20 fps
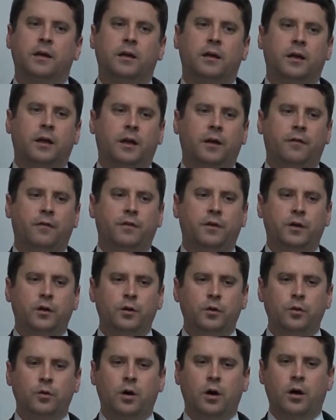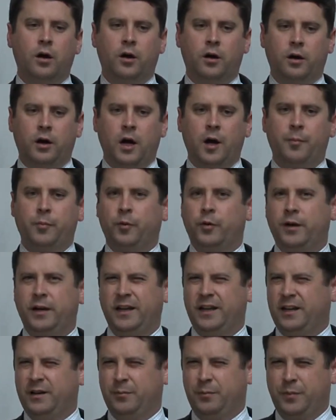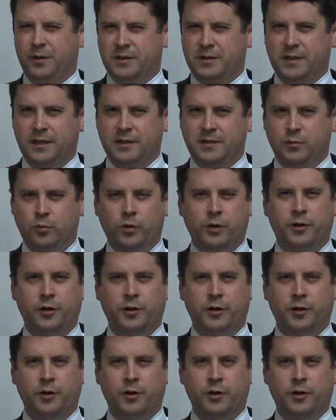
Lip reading: If you are operating a business